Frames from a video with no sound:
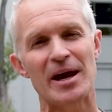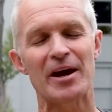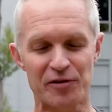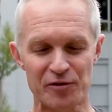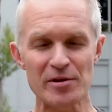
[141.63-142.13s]

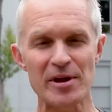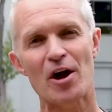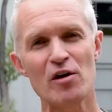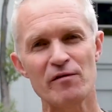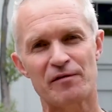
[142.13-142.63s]
And through that
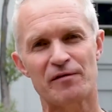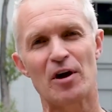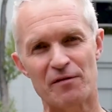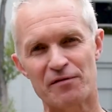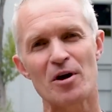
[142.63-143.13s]

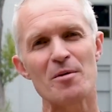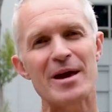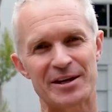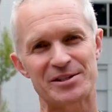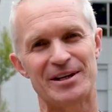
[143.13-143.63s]
overflow from
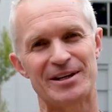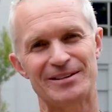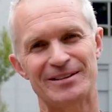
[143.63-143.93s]
Excel,